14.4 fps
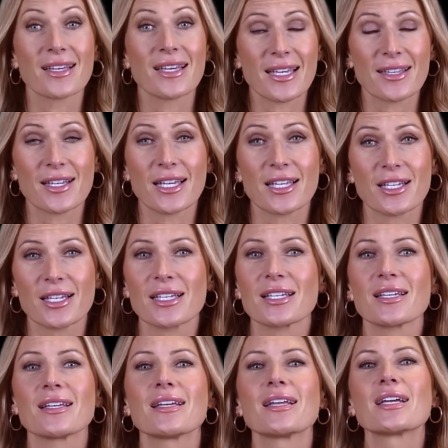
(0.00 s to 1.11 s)

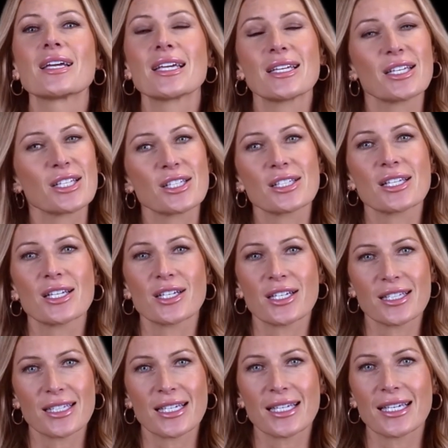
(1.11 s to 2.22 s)
Step-by-step protocol for
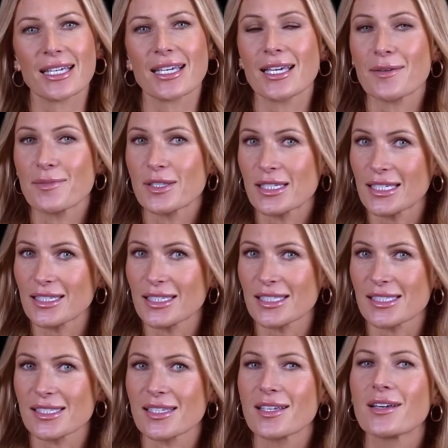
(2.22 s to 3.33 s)
self-observation
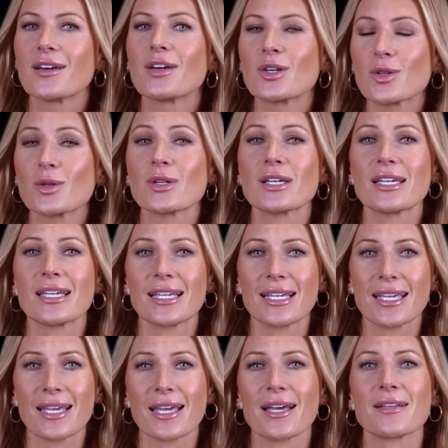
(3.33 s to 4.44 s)
and cognitive
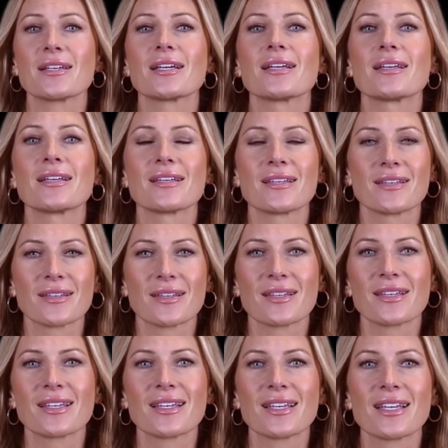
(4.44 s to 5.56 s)
correction in narcissistic
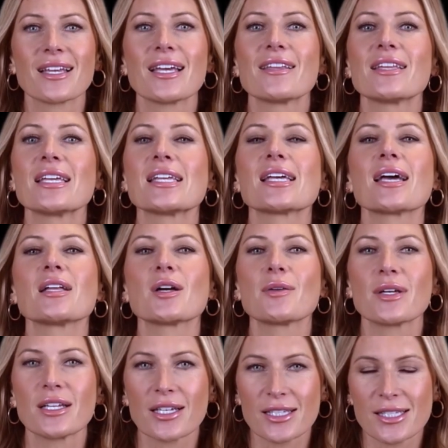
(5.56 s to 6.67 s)
personality
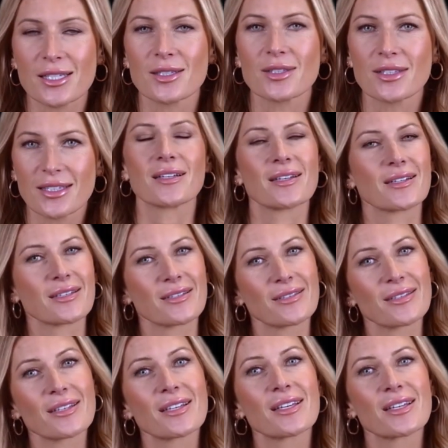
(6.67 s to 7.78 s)
disorder. Today,
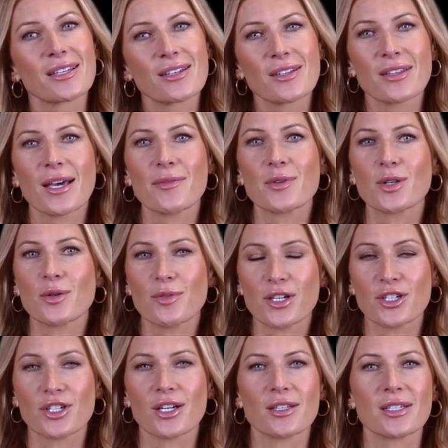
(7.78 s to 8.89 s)
we will explore a
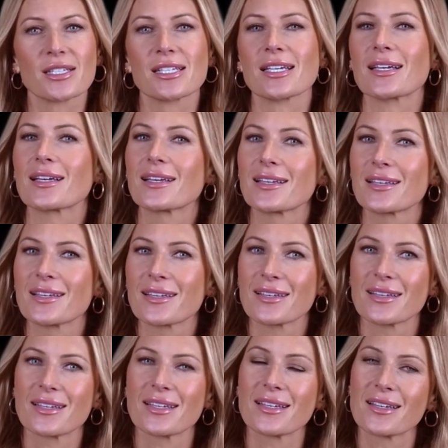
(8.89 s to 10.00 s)
step-by-step
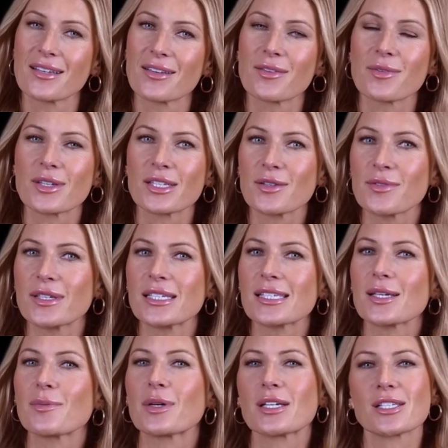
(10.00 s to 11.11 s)
protocol for
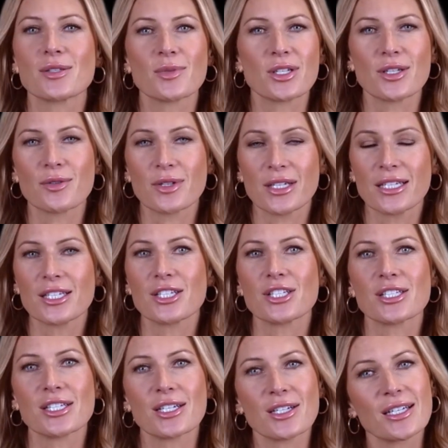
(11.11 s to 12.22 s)
self-observation and
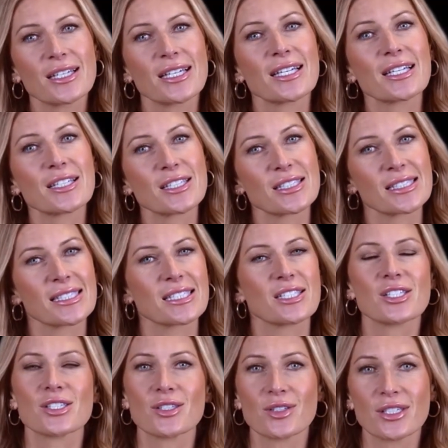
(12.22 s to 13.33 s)
cognitive correction that can be
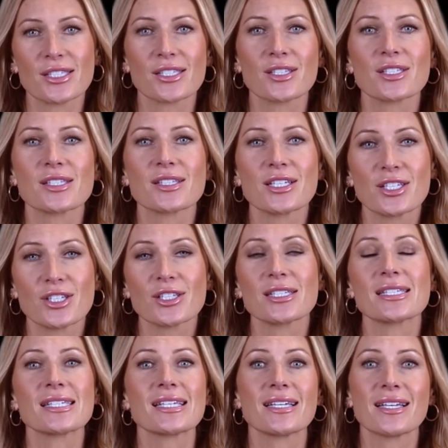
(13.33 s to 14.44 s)
applied in
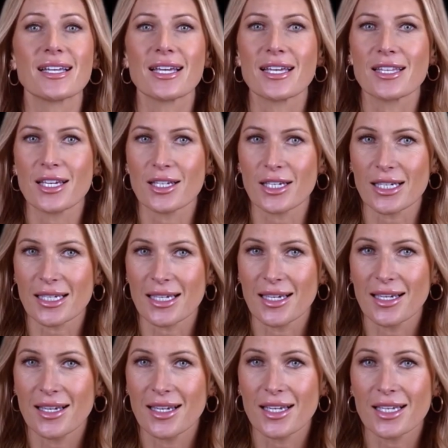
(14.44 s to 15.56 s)
narcissistic personality
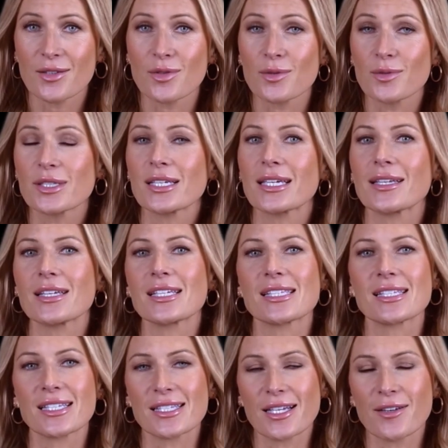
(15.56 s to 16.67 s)
disorder. This
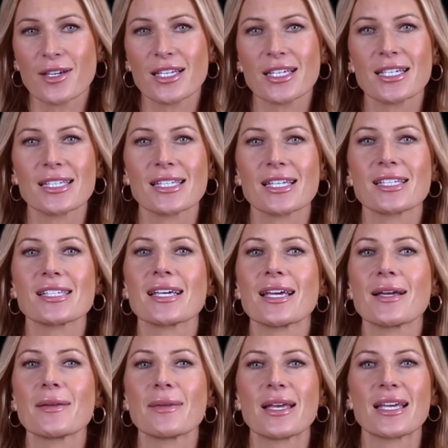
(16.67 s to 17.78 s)
method is based on
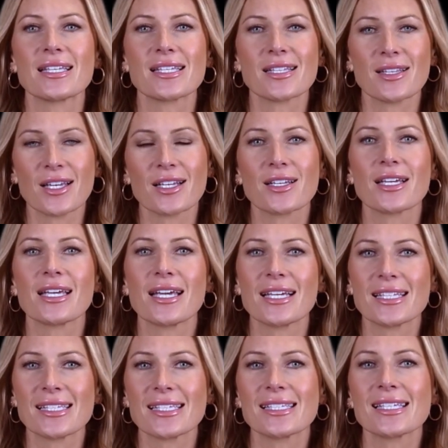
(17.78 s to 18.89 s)
evidence-based
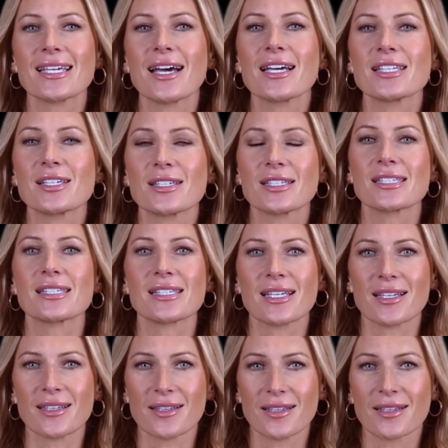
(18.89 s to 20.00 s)
approaches from cognitive
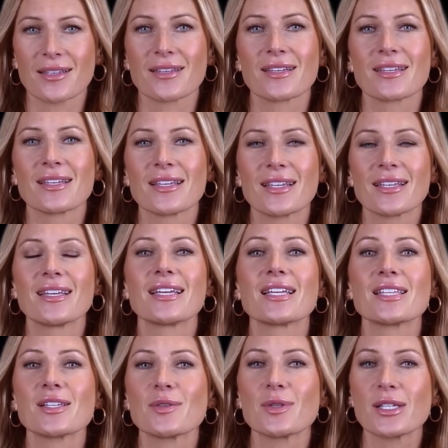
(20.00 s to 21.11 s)
behavioral therapy,
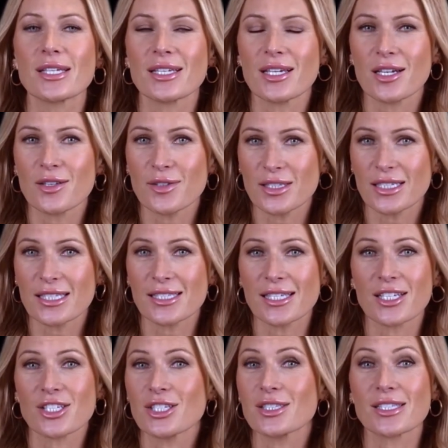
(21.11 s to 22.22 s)
schema therapy,
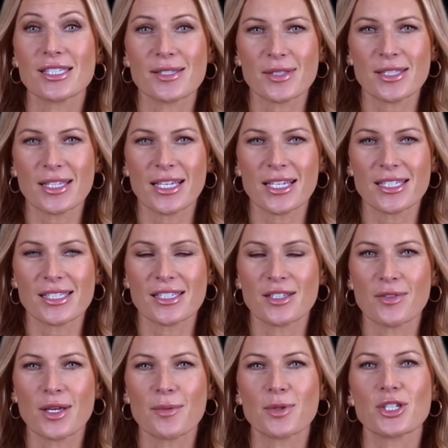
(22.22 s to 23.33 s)
and current
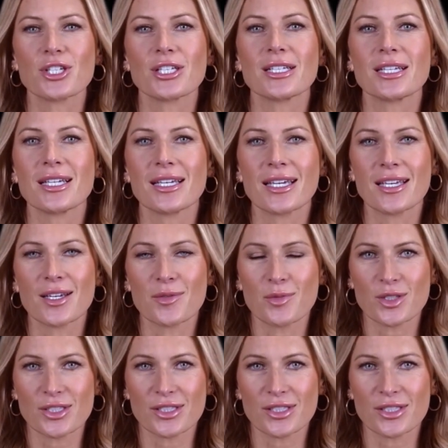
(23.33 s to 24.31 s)
neuroscience findings.